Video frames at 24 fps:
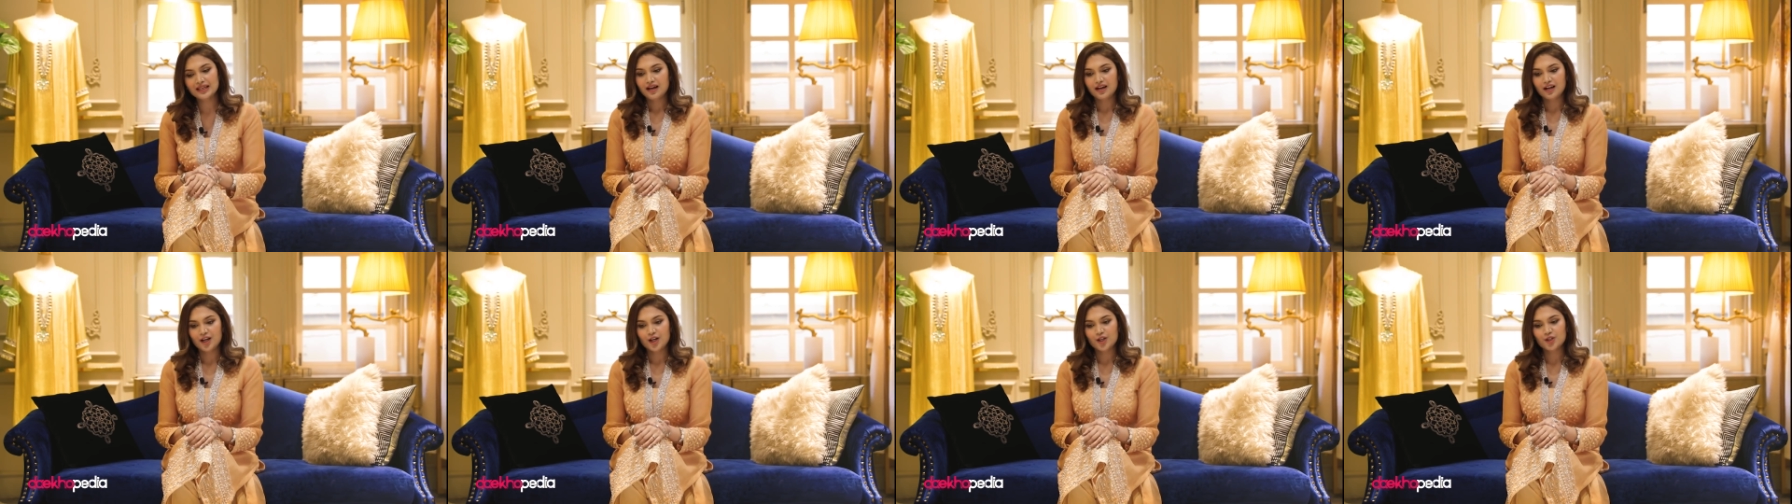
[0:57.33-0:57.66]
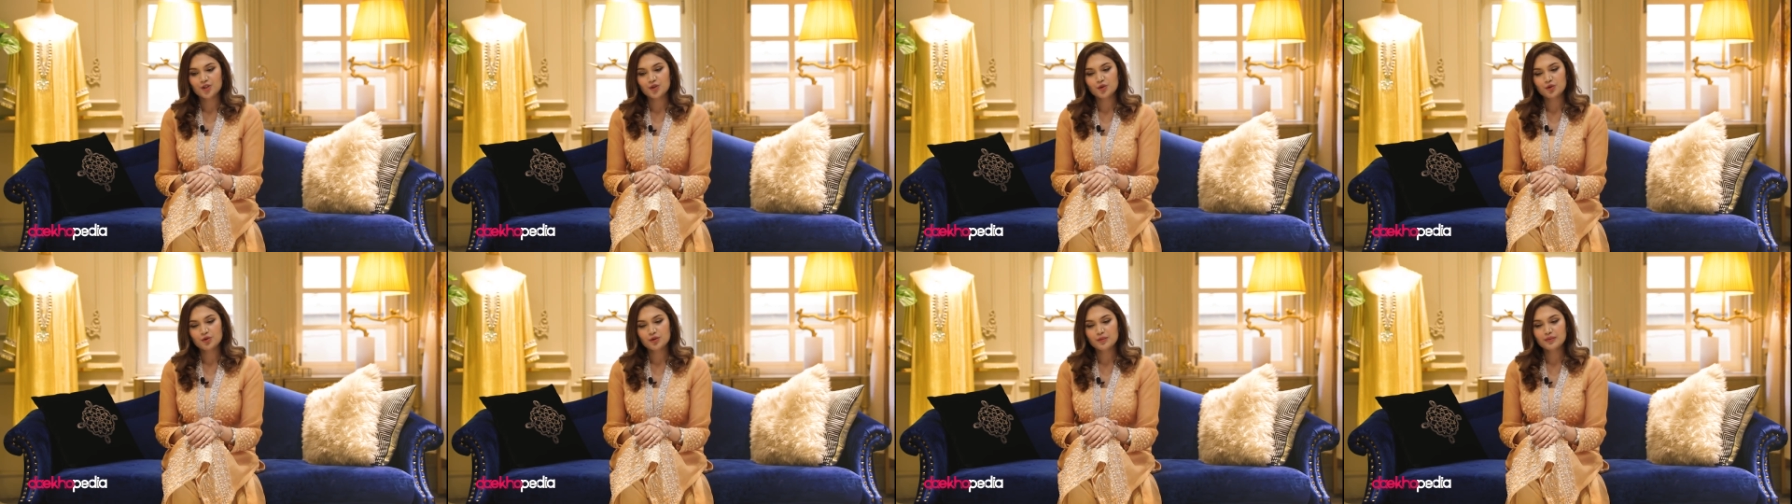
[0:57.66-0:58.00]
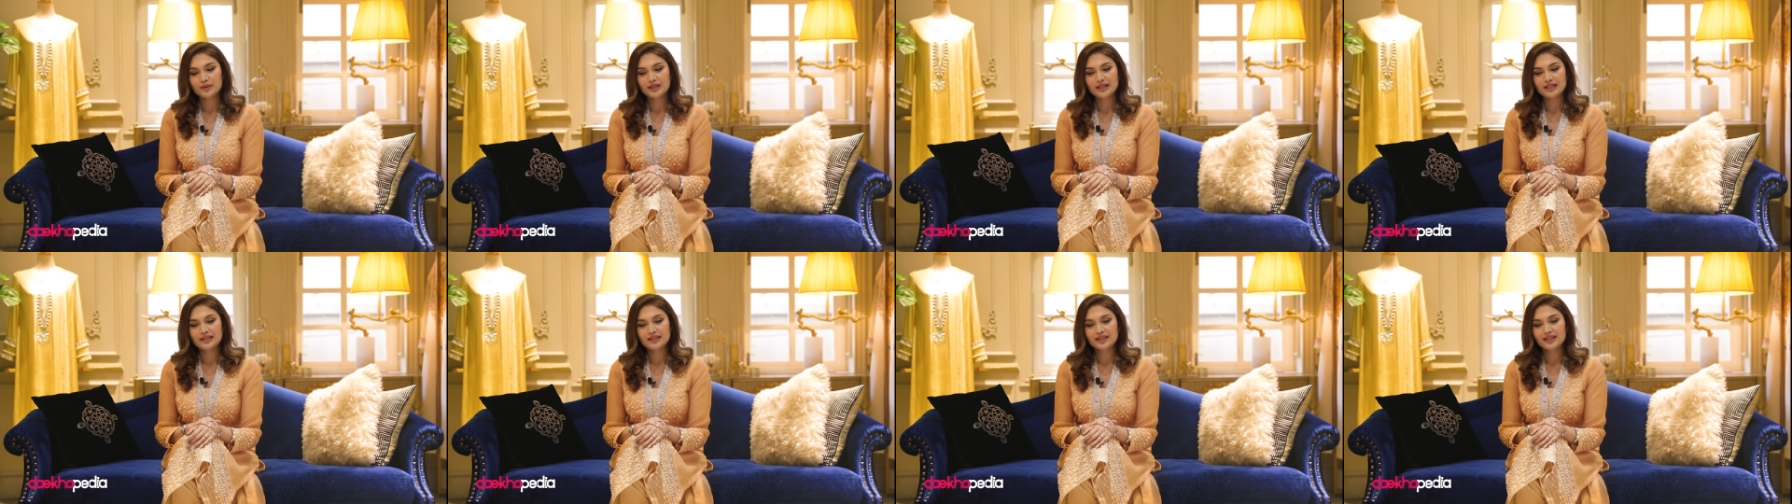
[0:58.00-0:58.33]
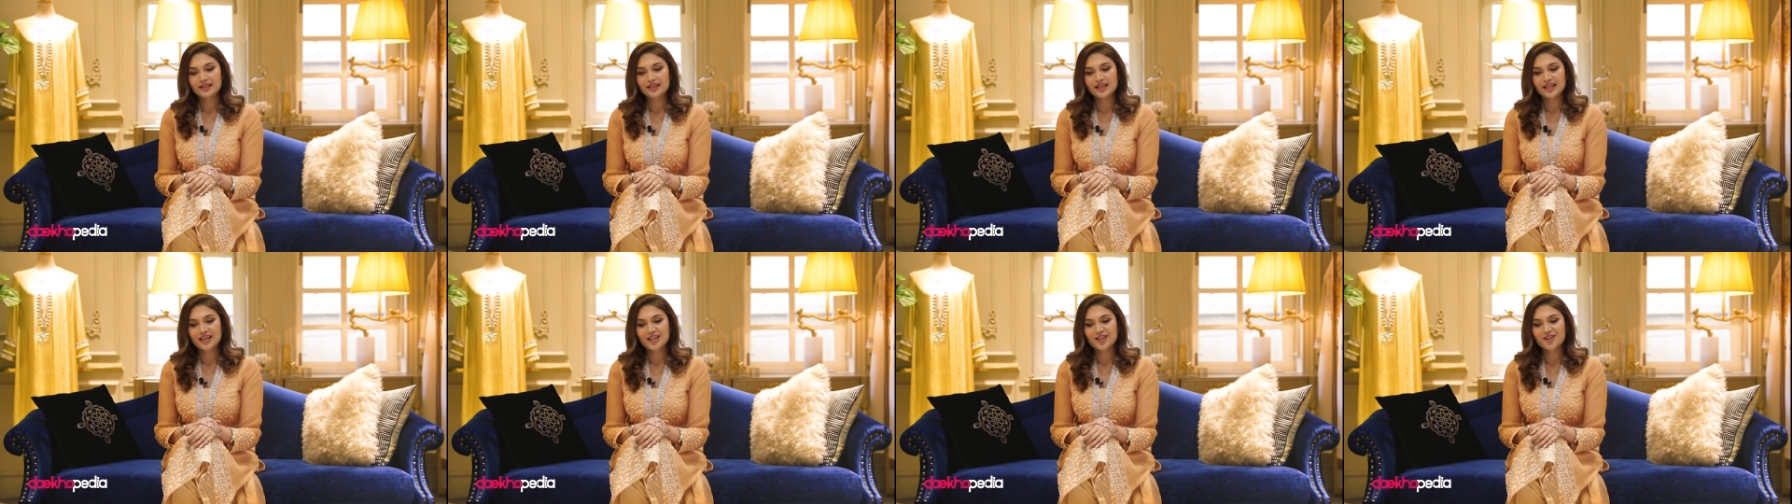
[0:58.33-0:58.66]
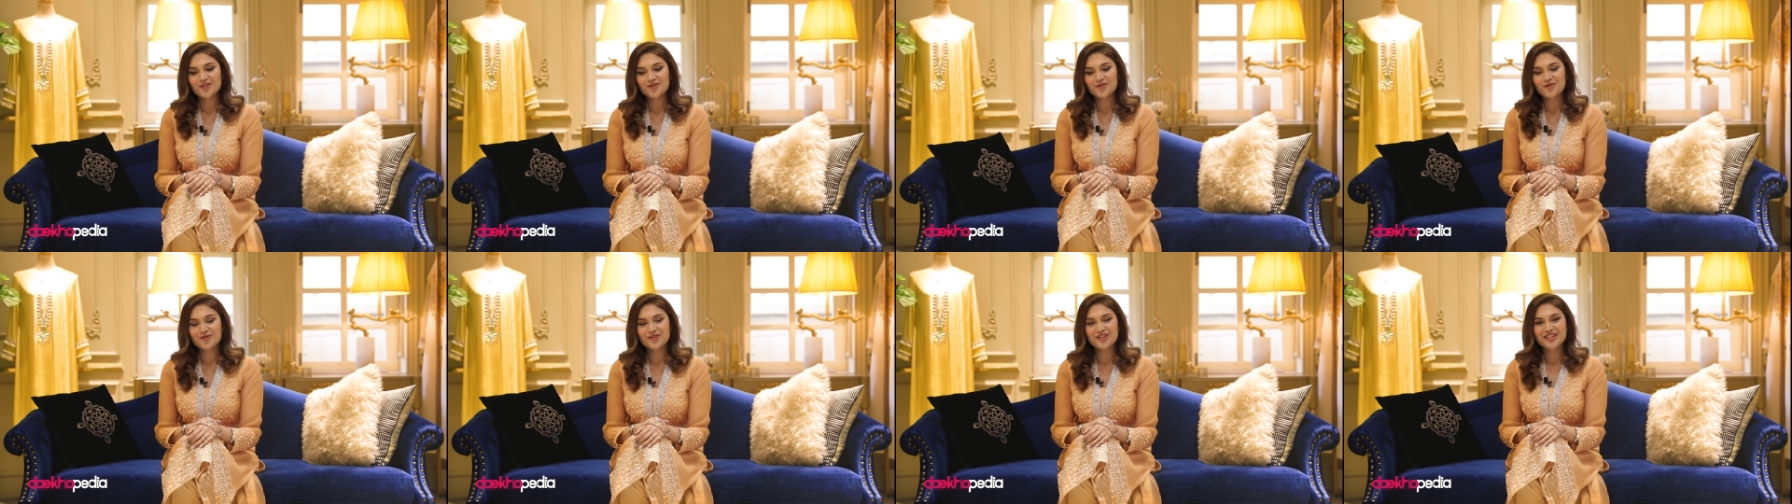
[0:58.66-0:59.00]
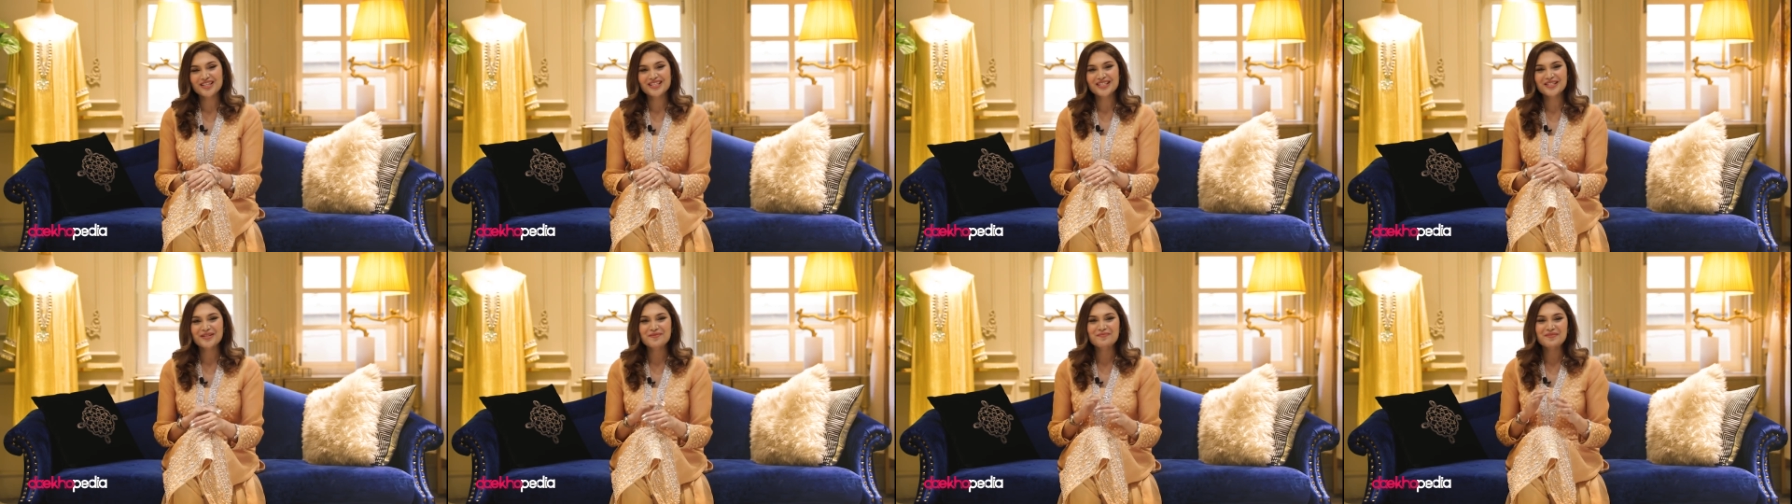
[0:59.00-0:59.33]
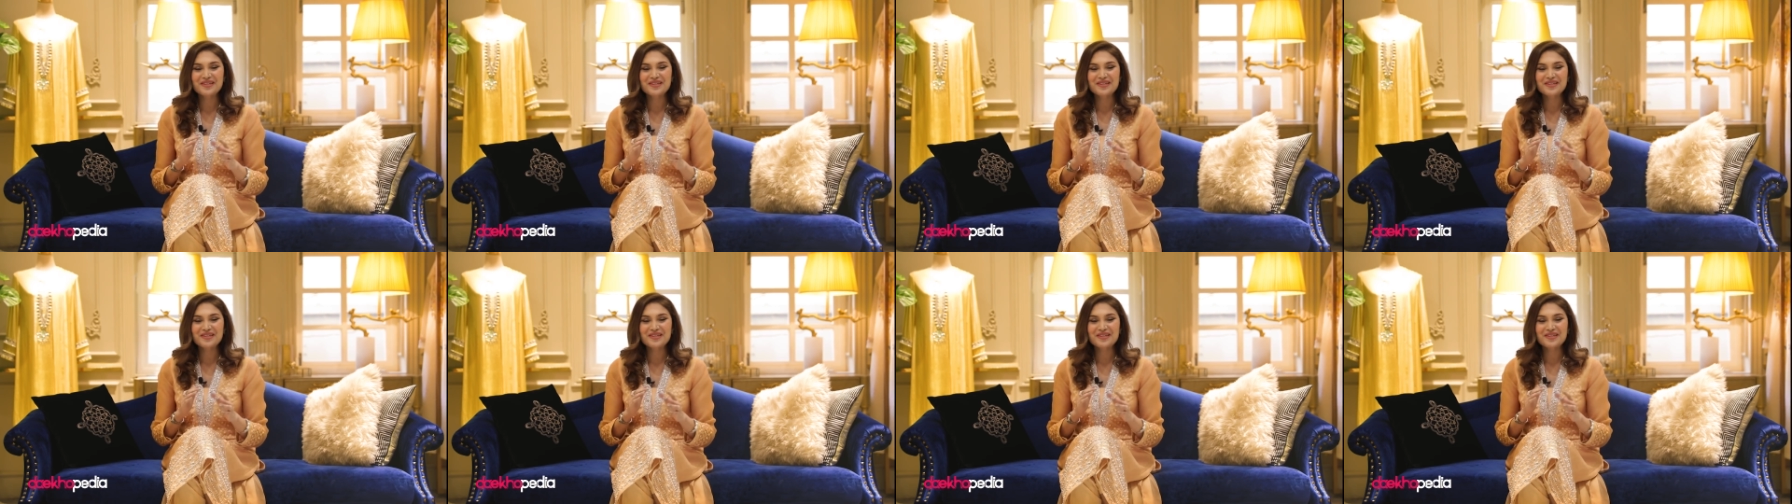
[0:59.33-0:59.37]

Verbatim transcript: Uh, Chota thike, you know, just